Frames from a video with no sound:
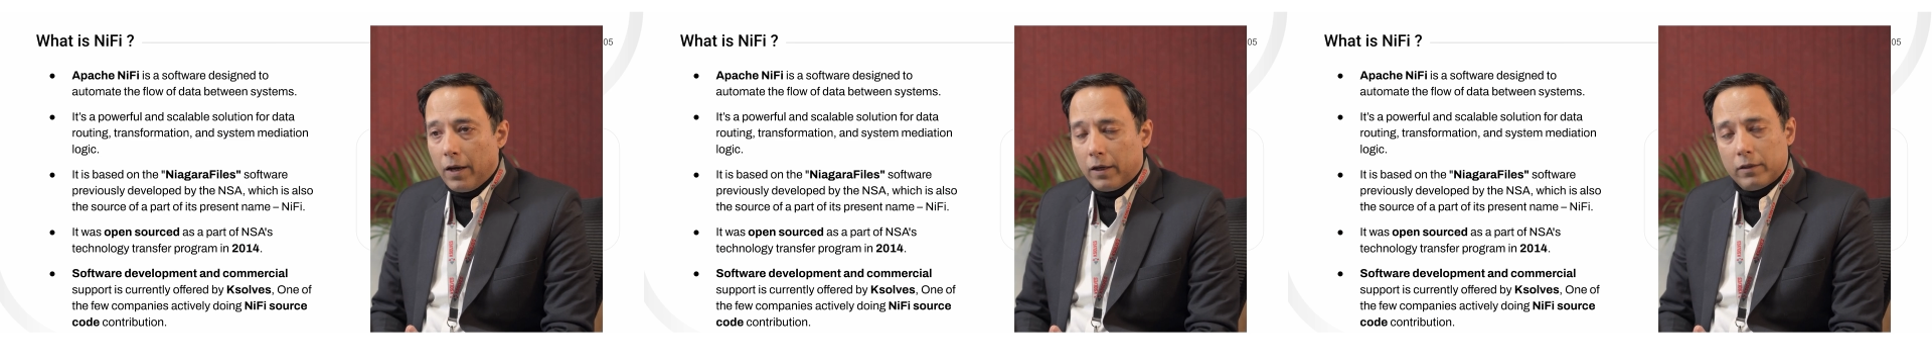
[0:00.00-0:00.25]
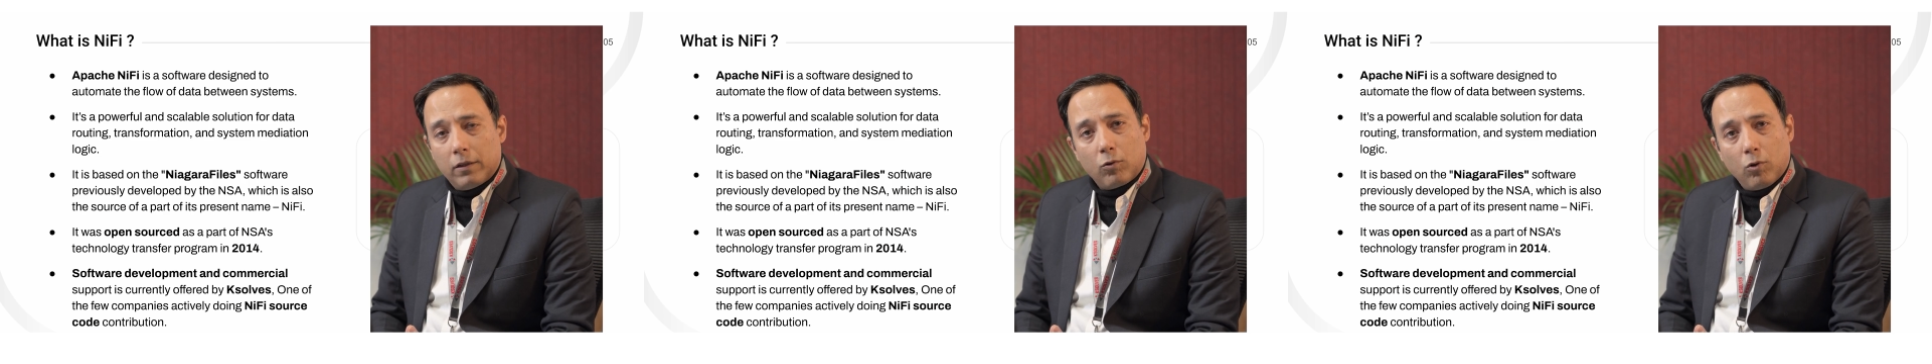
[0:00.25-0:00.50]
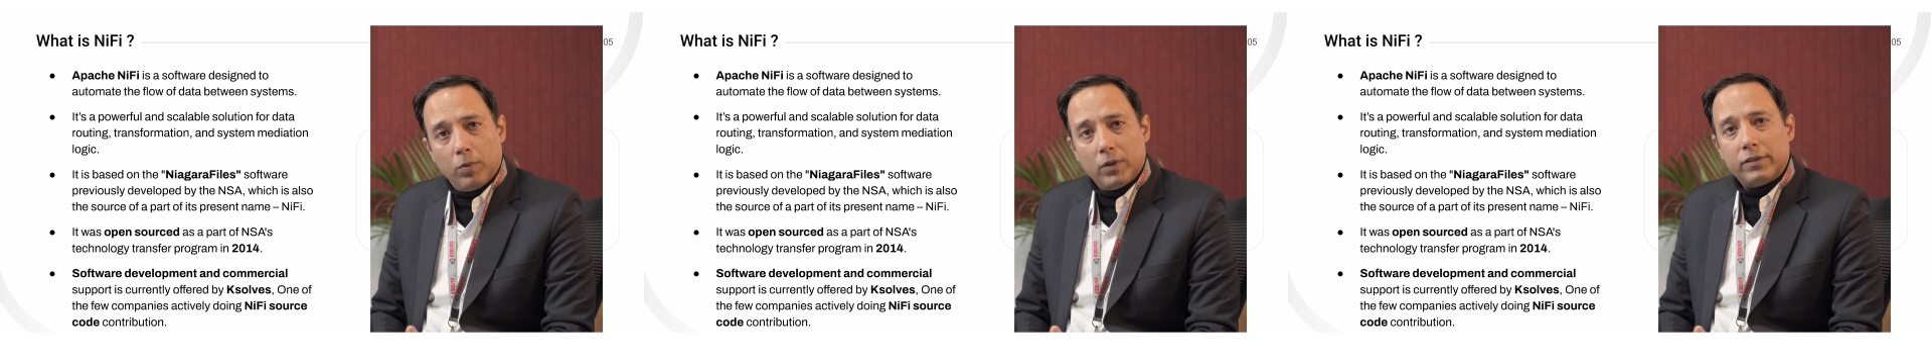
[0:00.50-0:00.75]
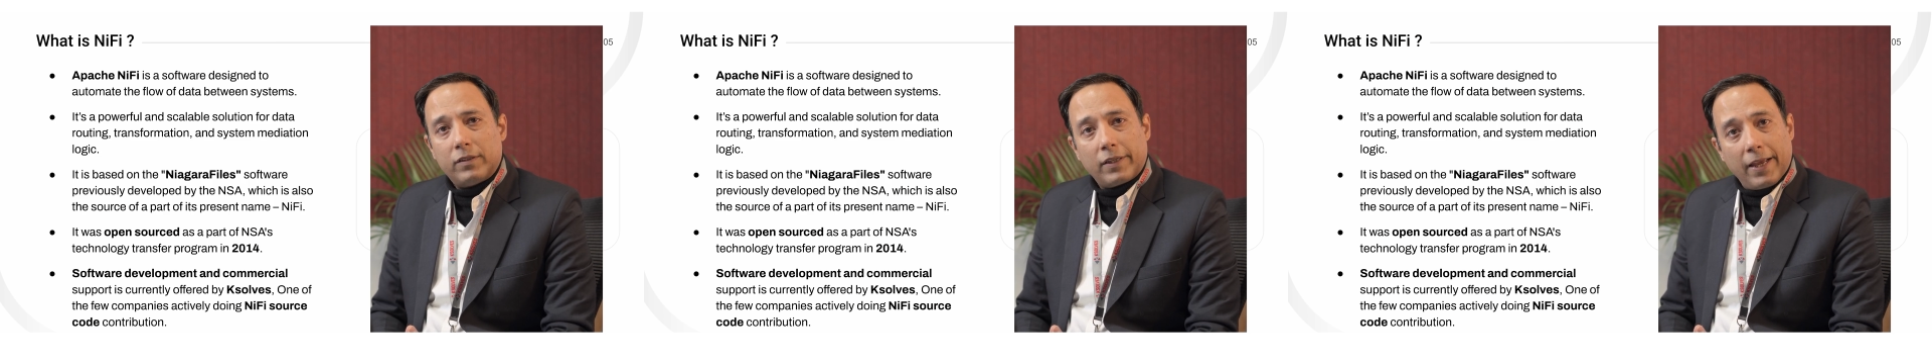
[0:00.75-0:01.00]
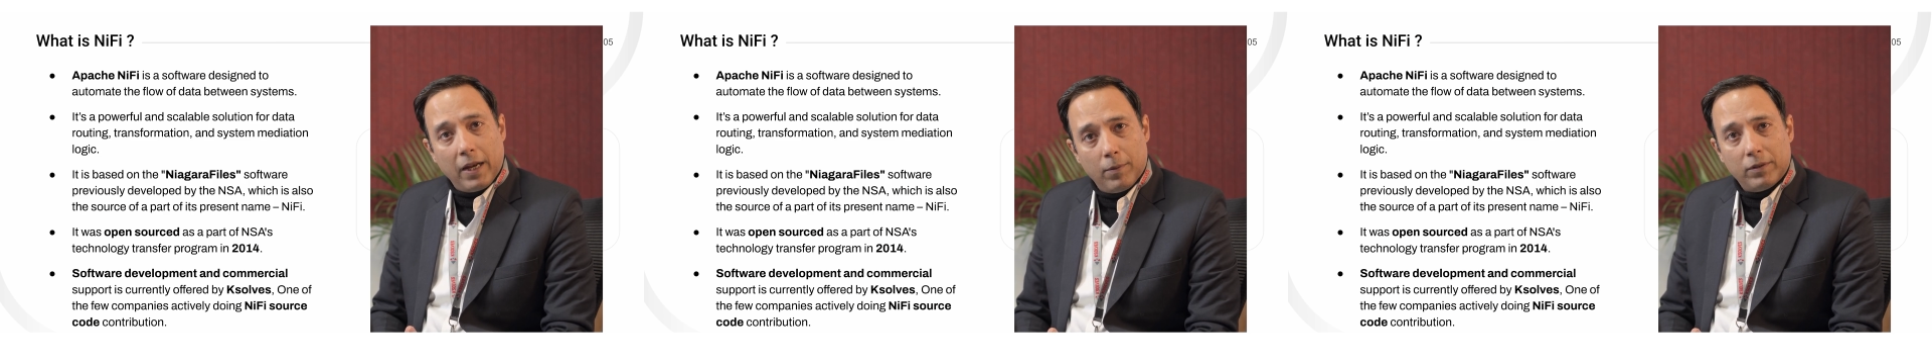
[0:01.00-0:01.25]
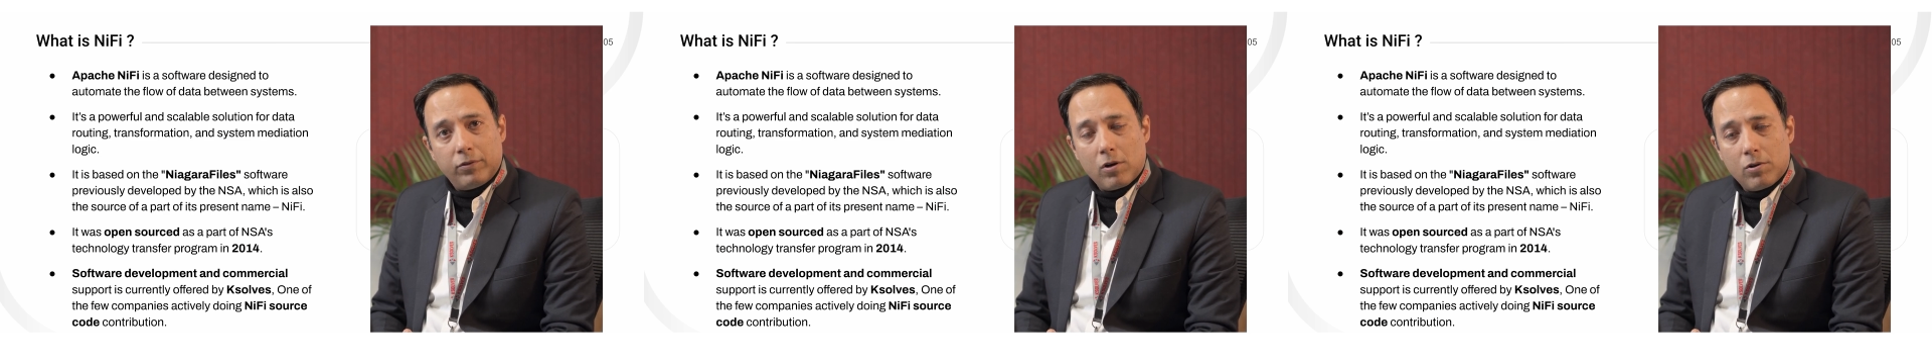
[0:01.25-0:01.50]
It is a robust,
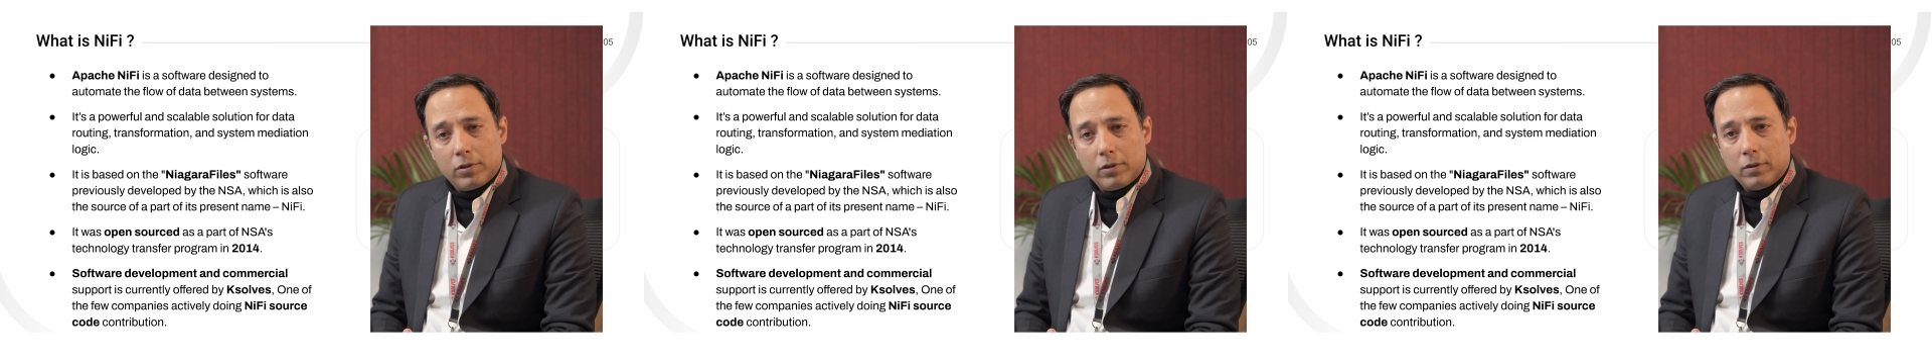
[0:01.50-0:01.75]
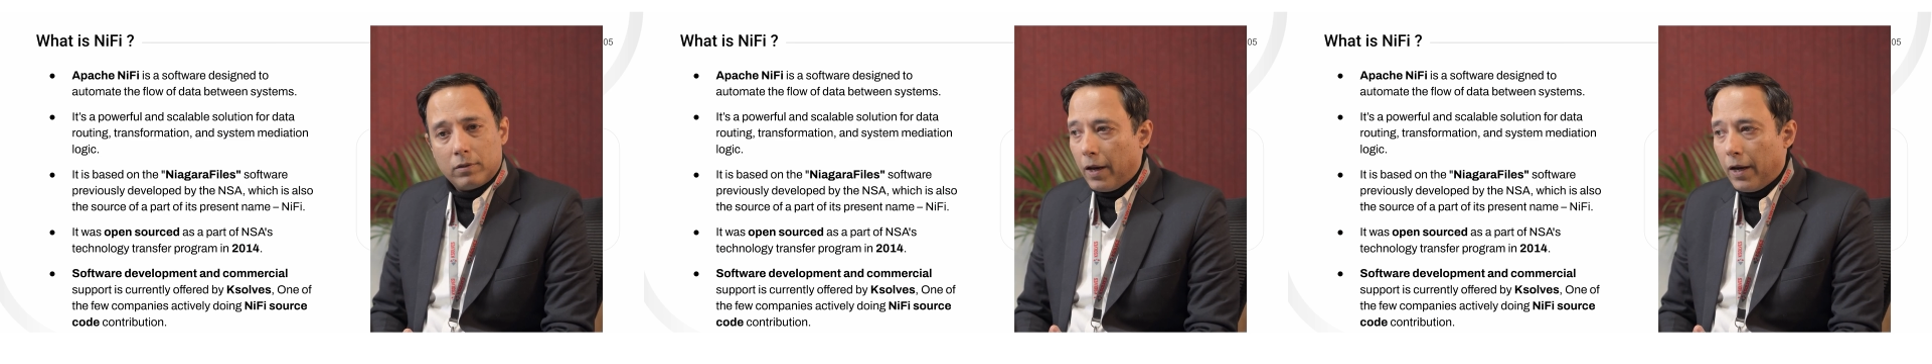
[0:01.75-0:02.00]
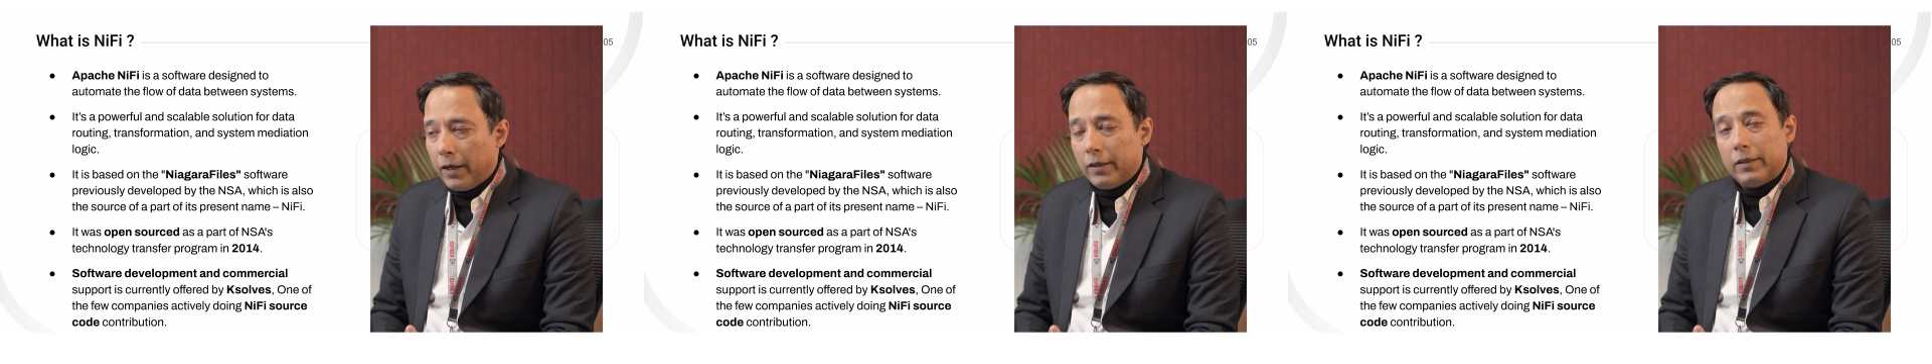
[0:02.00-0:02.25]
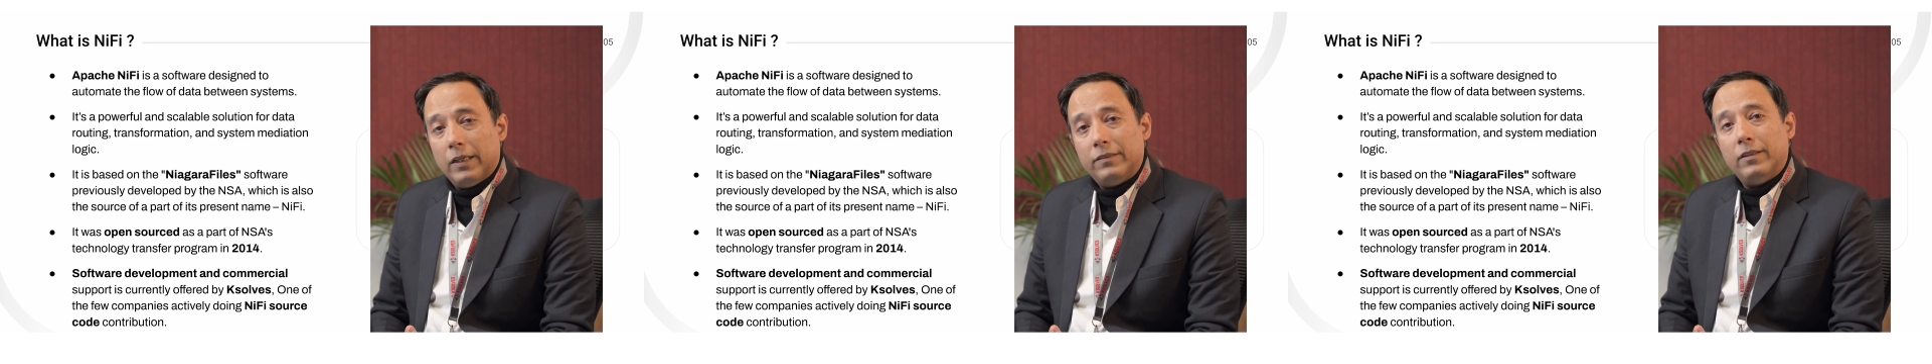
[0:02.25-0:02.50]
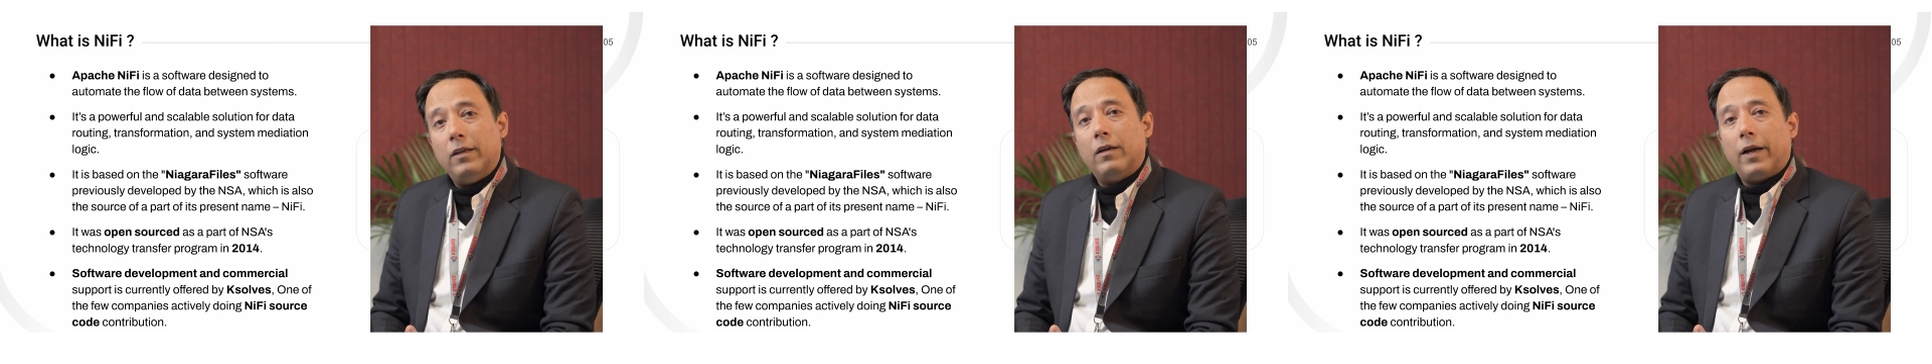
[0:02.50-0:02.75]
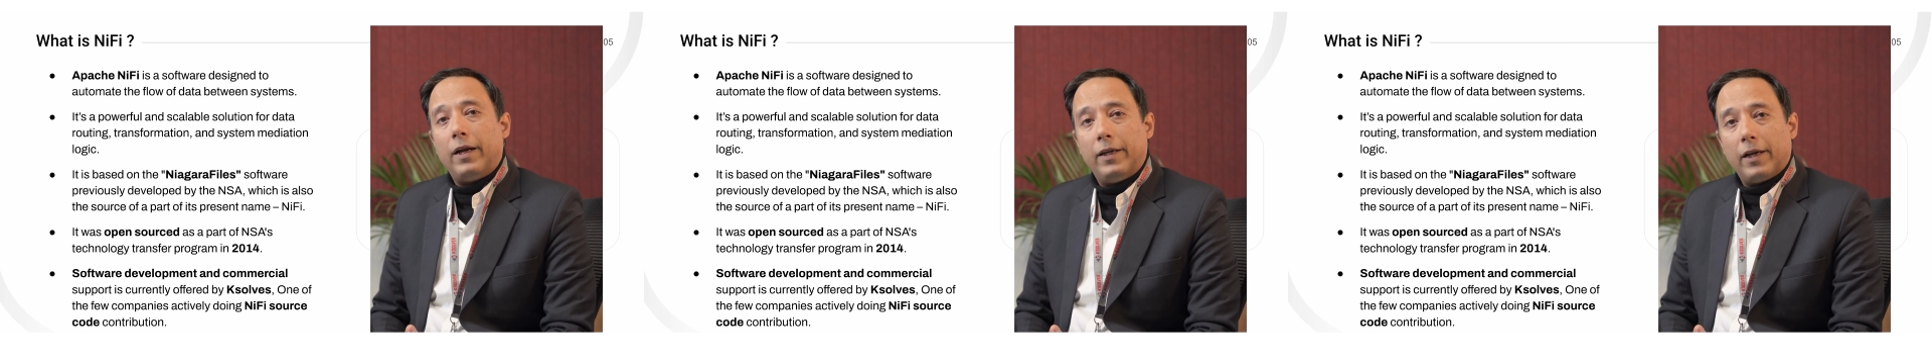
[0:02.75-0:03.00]
scalable solution. It is a tested and
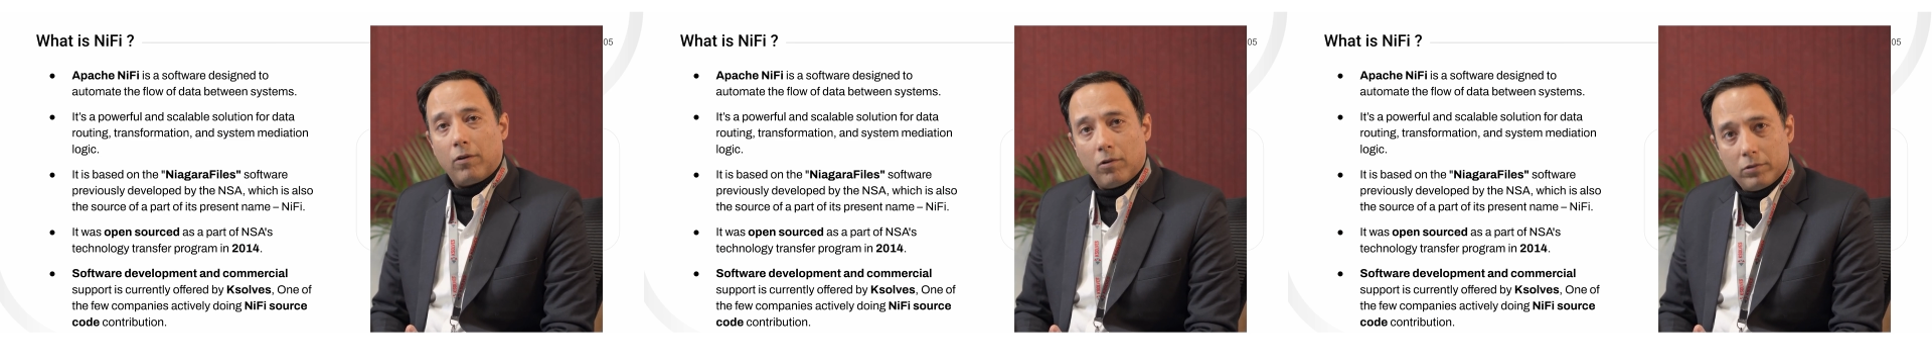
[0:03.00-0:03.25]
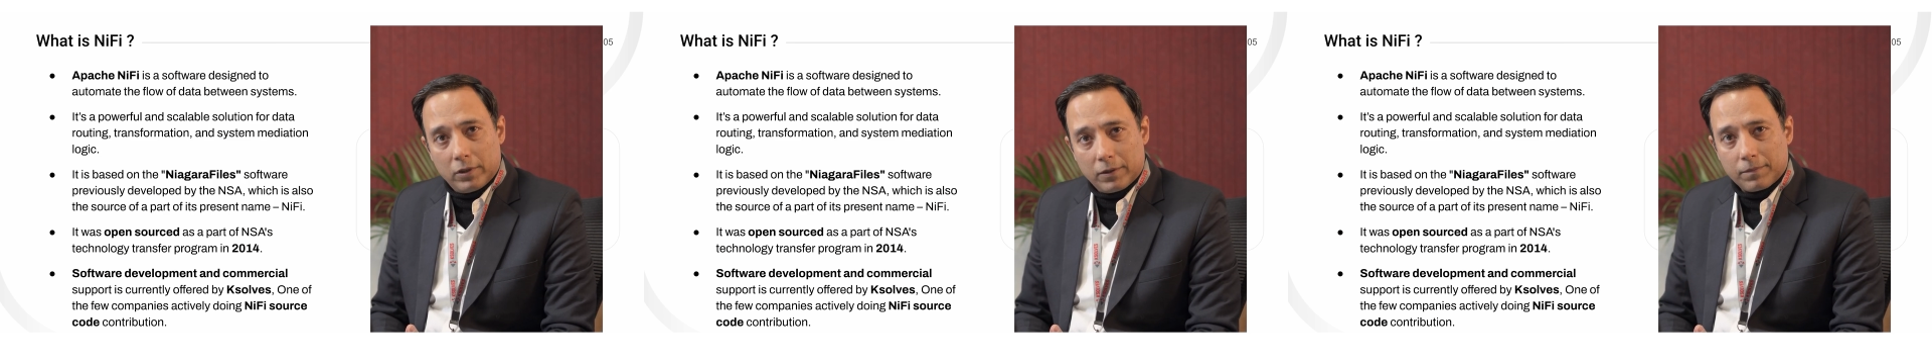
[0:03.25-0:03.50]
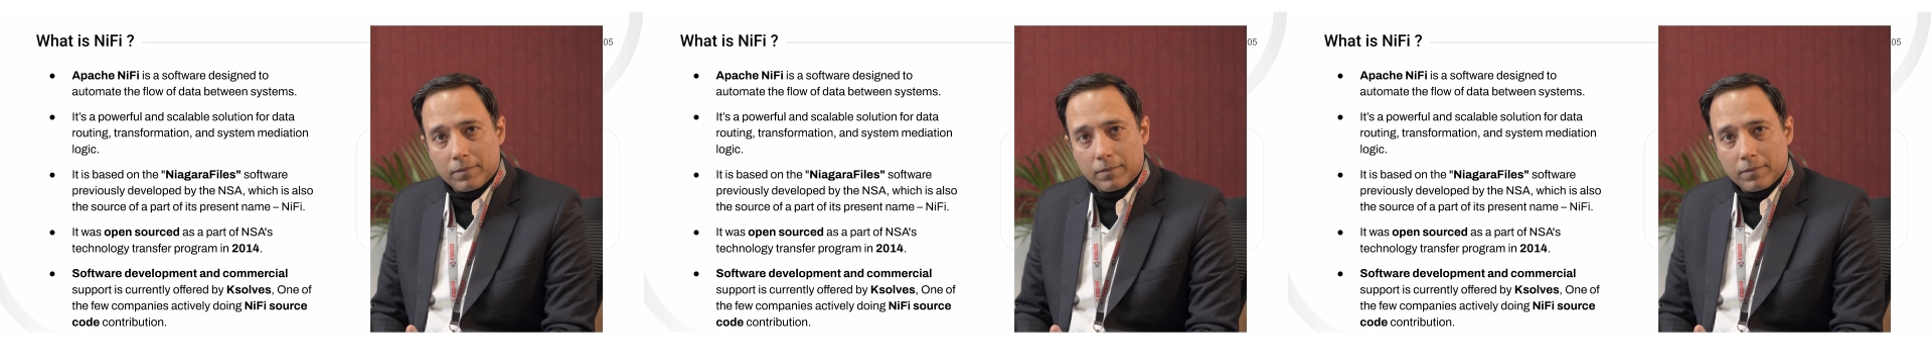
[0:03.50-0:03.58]
tried technology.